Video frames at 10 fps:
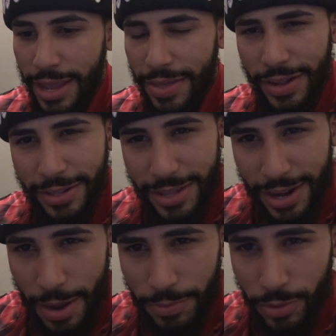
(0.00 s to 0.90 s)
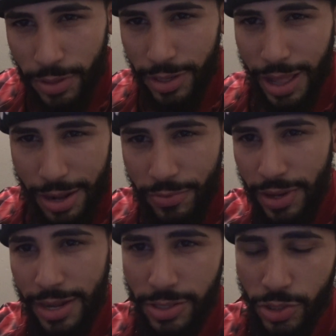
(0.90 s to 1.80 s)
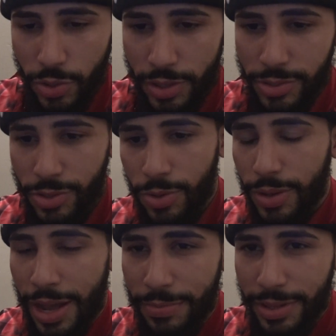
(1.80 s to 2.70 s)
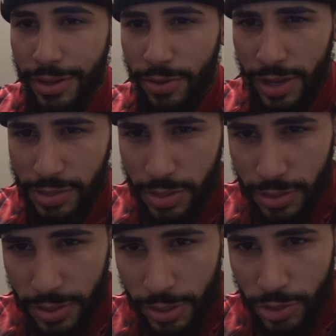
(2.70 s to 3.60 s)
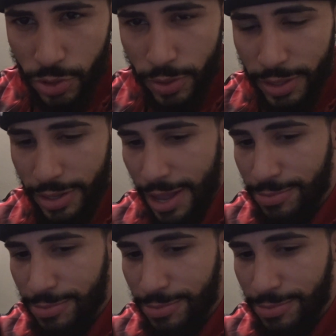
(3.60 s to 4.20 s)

And then I did it, uploaded it. And a lot of you guys enjoyed it. So alhamdulillah, you guys did enjoy it.